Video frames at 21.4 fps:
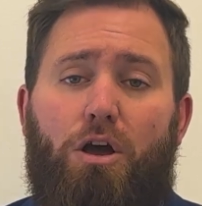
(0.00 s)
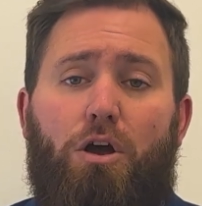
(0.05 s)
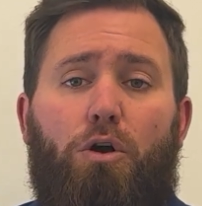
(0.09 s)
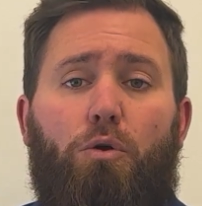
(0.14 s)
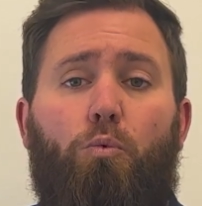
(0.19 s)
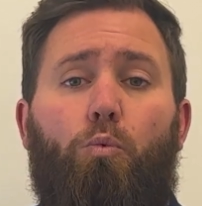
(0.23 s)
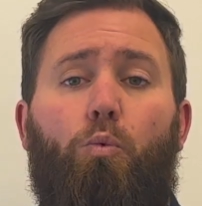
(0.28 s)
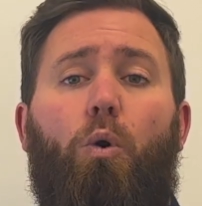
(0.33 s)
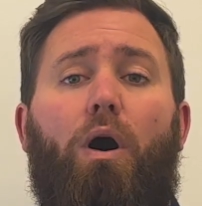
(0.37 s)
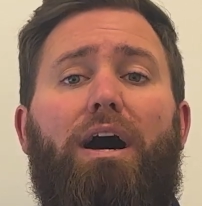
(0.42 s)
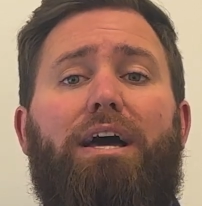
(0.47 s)

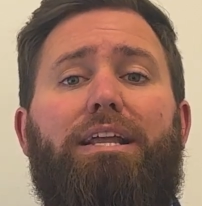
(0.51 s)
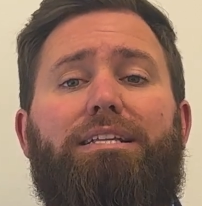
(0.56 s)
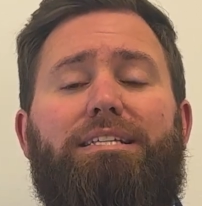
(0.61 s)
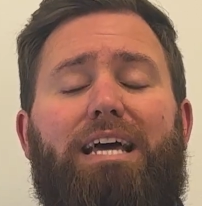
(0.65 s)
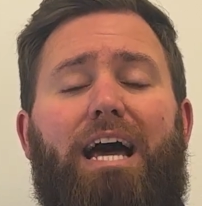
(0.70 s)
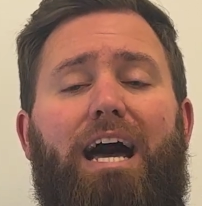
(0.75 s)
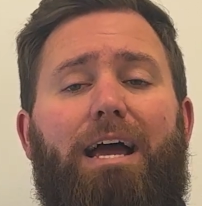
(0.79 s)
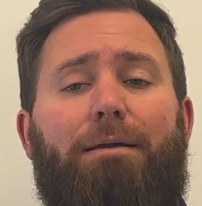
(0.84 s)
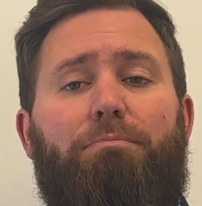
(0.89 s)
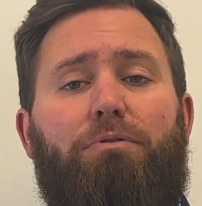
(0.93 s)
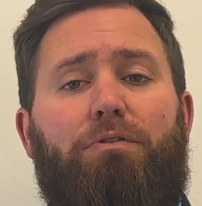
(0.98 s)
What
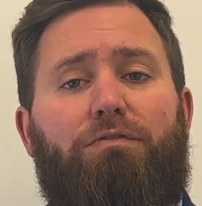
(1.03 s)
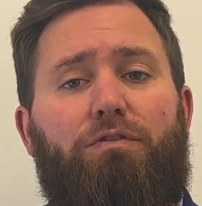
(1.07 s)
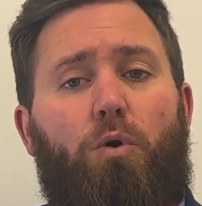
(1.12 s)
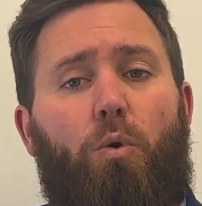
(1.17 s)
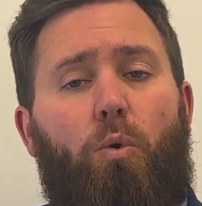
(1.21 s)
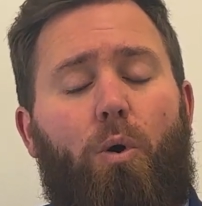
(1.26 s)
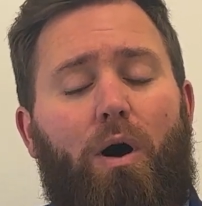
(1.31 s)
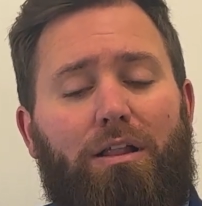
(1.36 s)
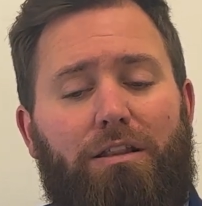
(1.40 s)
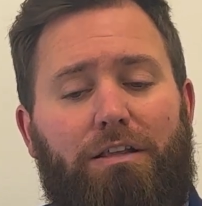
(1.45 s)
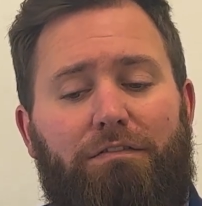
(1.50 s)
type of
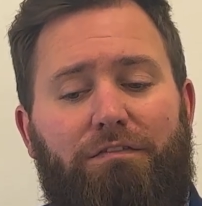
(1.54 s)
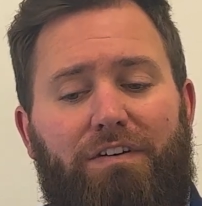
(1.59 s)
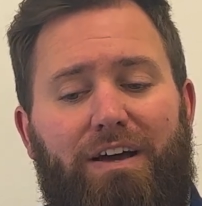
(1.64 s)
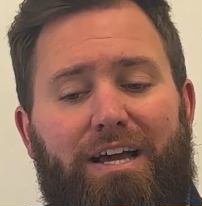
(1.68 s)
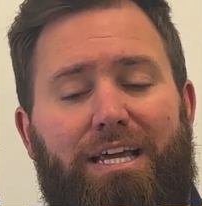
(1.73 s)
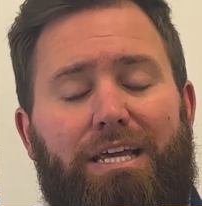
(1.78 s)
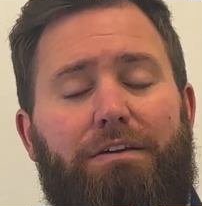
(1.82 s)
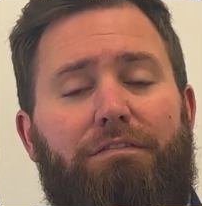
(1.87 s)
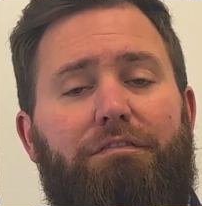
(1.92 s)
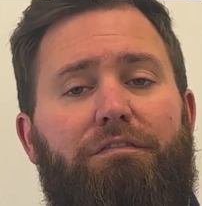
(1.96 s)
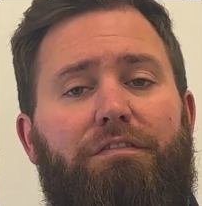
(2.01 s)

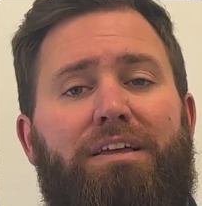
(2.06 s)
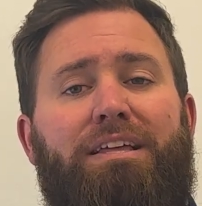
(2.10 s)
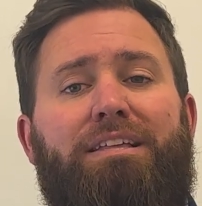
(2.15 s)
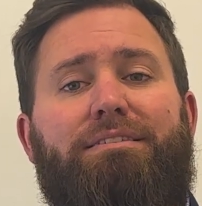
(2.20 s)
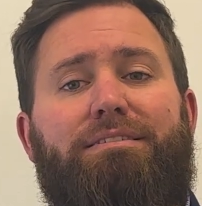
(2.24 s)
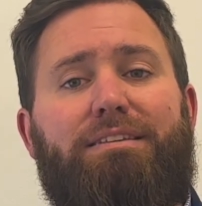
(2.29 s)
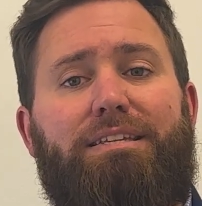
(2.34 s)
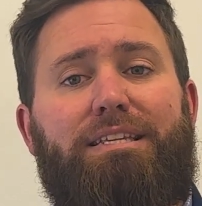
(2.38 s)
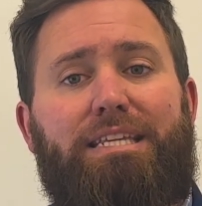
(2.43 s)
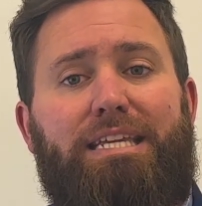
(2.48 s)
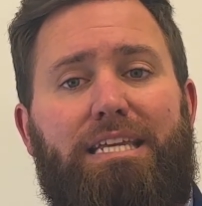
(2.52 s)
qualifying
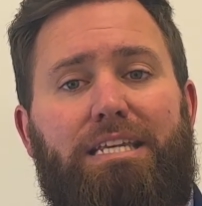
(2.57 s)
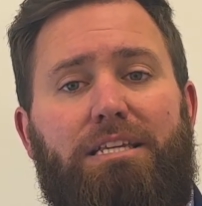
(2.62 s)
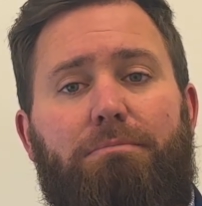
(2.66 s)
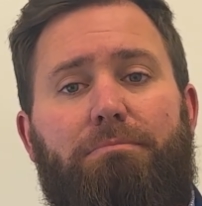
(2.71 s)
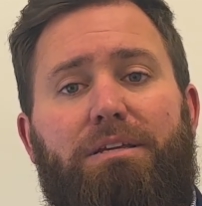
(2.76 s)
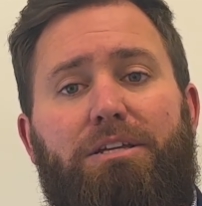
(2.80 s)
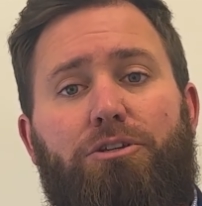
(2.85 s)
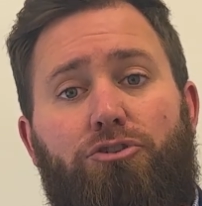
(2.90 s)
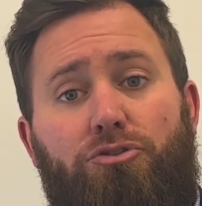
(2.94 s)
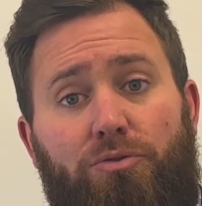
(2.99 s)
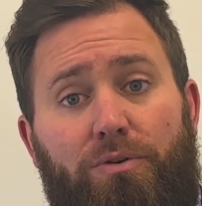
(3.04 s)
events need to
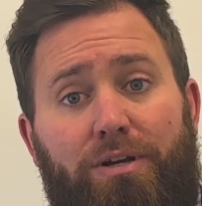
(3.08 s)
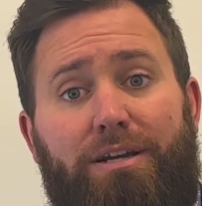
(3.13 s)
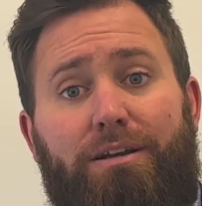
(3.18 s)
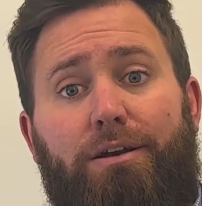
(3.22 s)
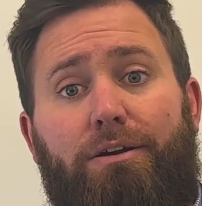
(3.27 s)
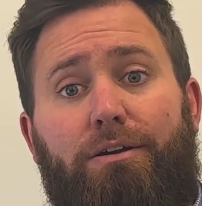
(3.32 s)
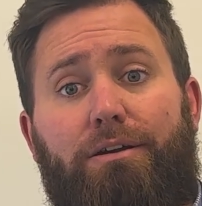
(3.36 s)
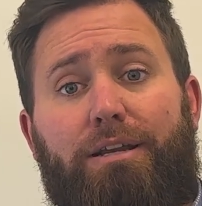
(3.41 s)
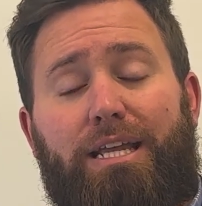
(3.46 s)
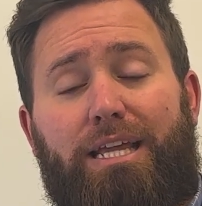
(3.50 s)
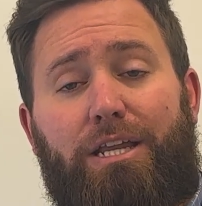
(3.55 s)
be
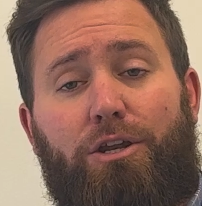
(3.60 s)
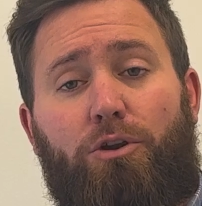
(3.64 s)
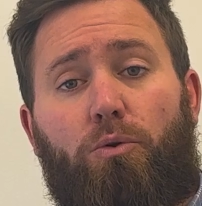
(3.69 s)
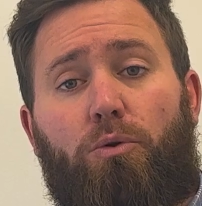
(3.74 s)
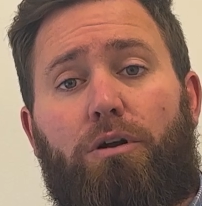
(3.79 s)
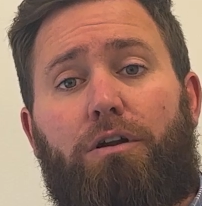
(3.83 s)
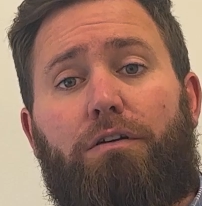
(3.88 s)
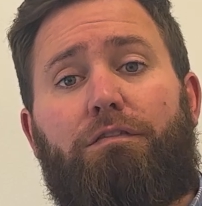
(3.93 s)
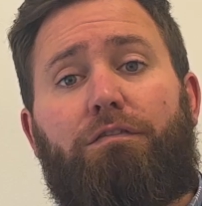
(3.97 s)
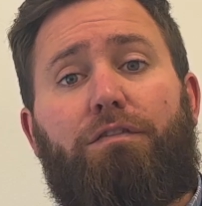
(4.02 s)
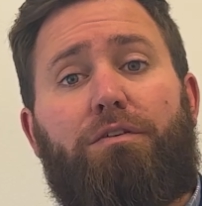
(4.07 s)
triggered in
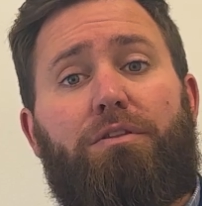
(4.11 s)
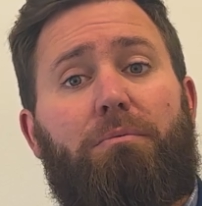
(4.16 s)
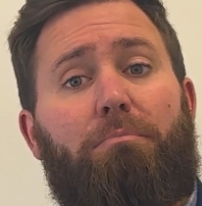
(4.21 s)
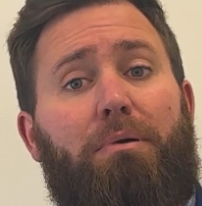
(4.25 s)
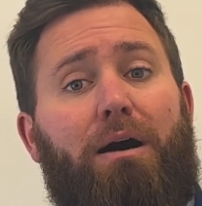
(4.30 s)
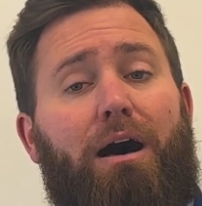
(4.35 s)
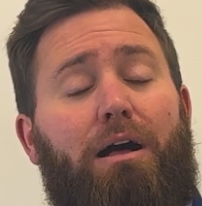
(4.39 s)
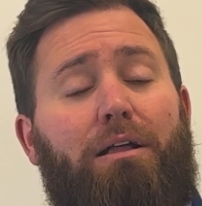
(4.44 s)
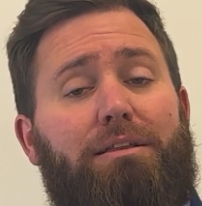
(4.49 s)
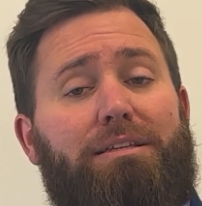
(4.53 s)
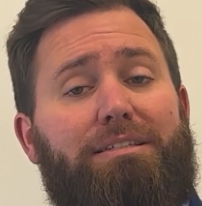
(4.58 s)
order for the
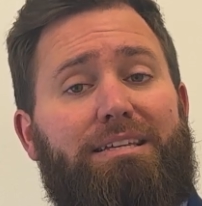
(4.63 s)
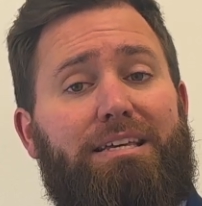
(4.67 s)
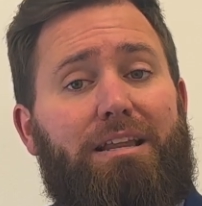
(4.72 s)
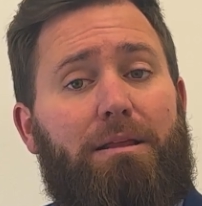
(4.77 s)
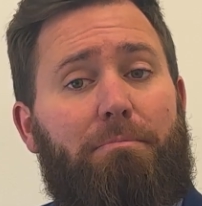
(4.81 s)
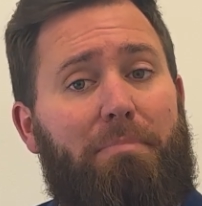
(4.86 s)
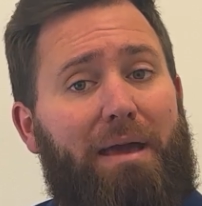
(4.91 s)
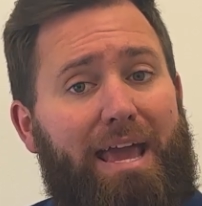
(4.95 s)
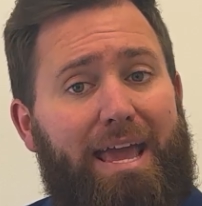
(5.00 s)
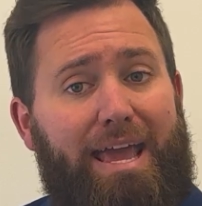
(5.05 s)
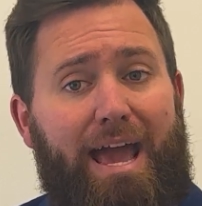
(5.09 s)
policy to
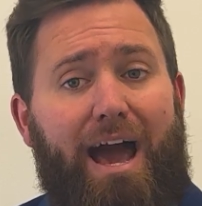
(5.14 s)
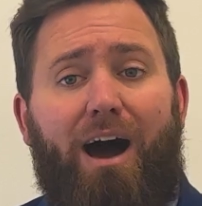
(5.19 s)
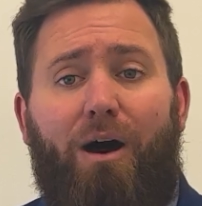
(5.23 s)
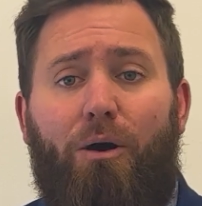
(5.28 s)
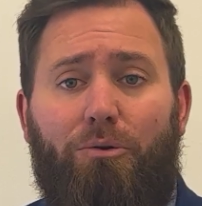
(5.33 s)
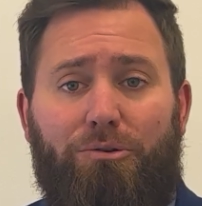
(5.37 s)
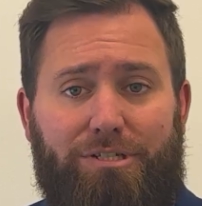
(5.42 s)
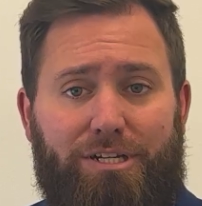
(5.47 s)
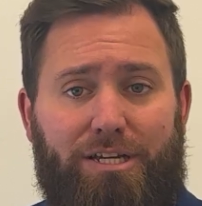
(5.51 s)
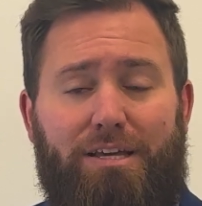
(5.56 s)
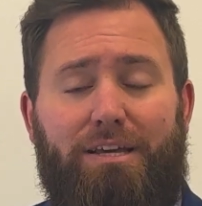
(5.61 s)
pay
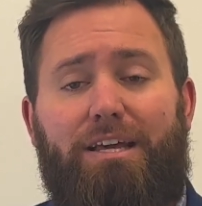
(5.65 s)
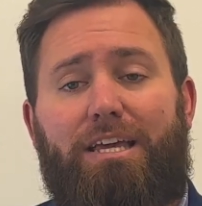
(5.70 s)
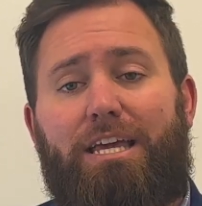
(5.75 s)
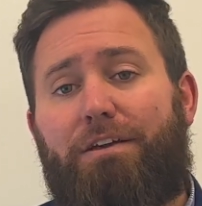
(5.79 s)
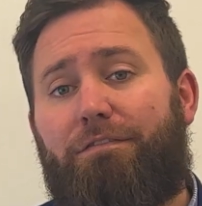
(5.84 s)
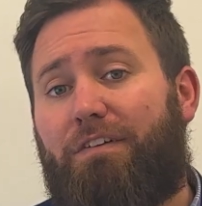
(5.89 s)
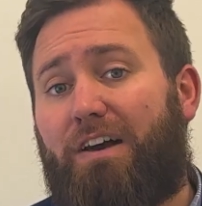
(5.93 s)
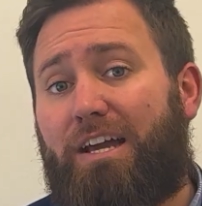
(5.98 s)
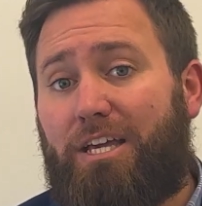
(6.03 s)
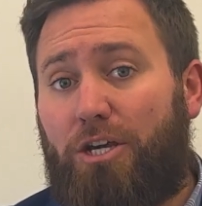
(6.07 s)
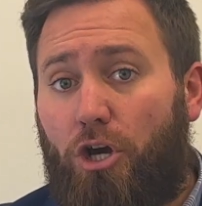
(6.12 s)
out if
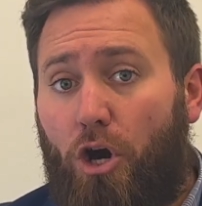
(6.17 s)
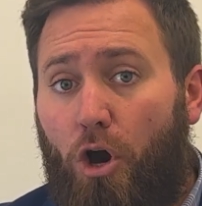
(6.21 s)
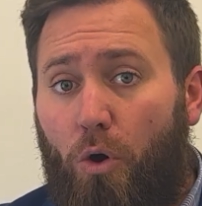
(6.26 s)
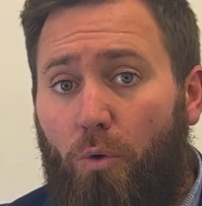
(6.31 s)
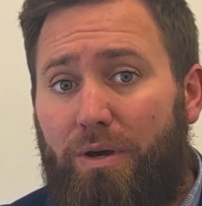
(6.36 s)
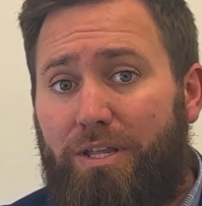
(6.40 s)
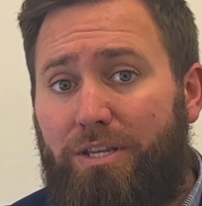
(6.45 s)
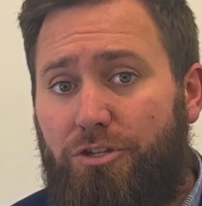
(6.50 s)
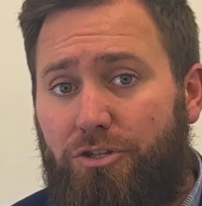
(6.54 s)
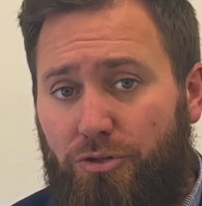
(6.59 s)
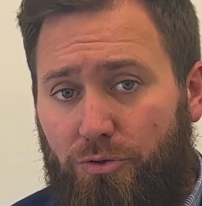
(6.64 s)
I go
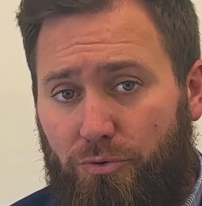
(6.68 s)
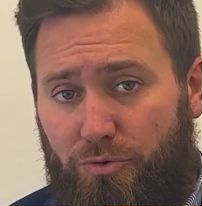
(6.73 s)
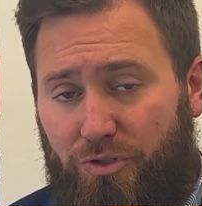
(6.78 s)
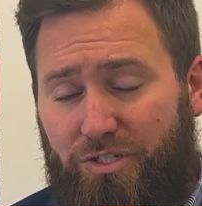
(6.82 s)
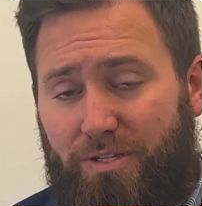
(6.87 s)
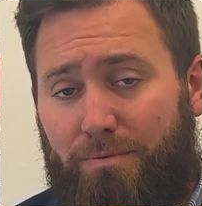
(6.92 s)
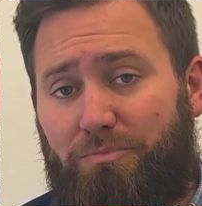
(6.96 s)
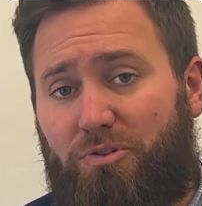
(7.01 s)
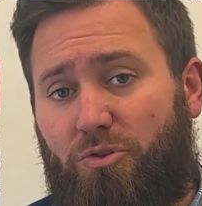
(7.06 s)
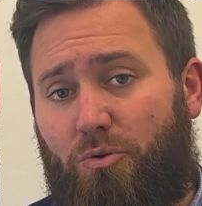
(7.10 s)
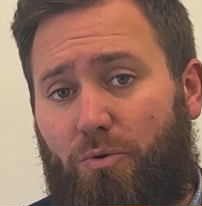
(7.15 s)
into
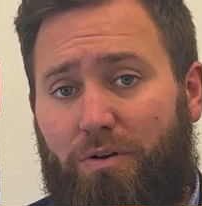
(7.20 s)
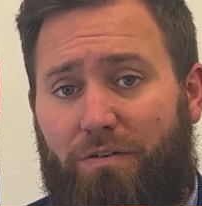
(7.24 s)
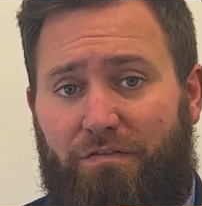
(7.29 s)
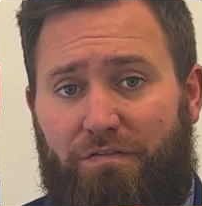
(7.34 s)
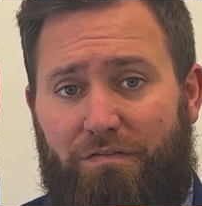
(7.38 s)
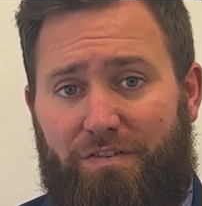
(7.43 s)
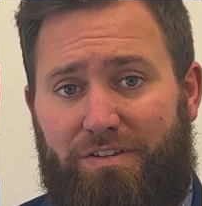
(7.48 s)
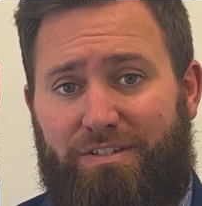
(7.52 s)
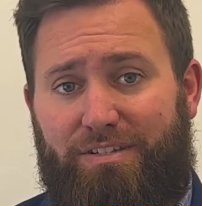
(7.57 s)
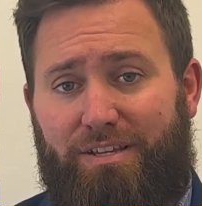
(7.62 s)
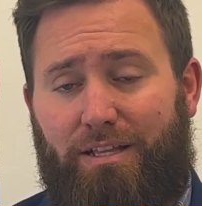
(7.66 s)
some sort of
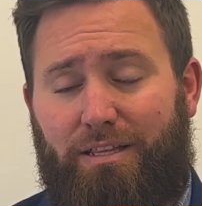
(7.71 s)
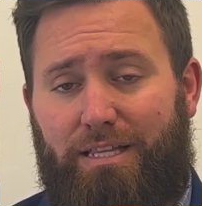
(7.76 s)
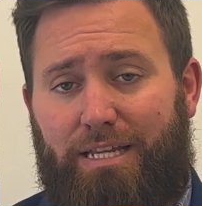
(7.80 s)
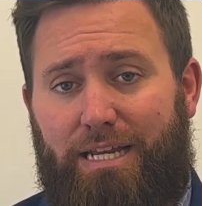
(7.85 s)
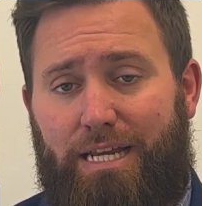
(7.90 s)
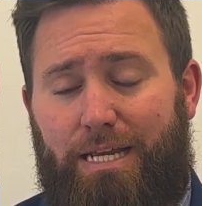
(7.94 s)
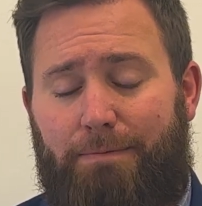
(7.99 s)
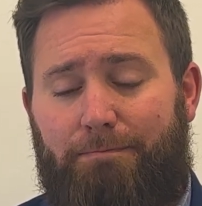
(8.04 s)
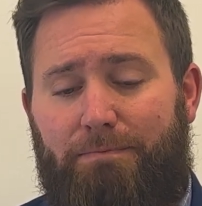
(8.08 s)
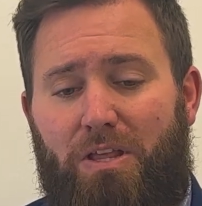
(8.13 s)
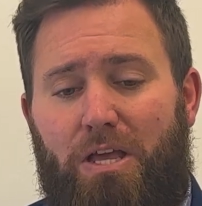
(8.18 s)
facility?